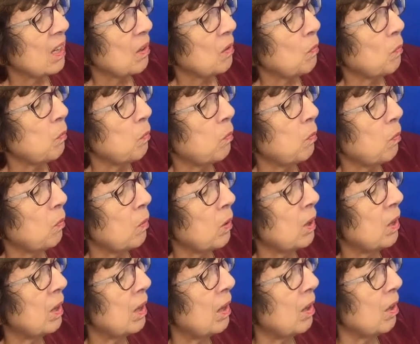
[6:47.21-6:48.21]

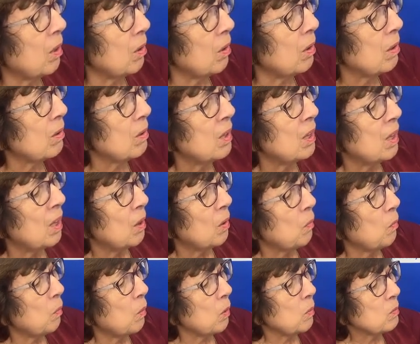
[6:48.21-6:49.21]
Whoa,
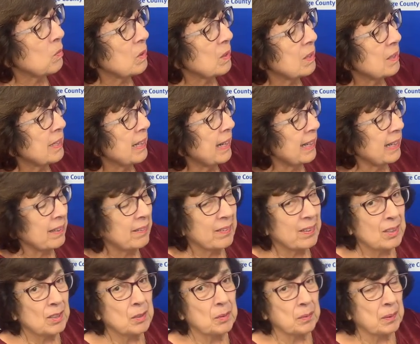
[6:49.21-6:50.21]
won't take
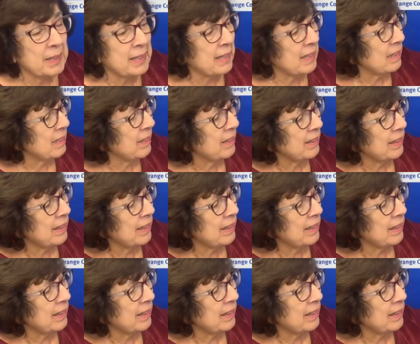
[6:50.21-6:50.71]
the green.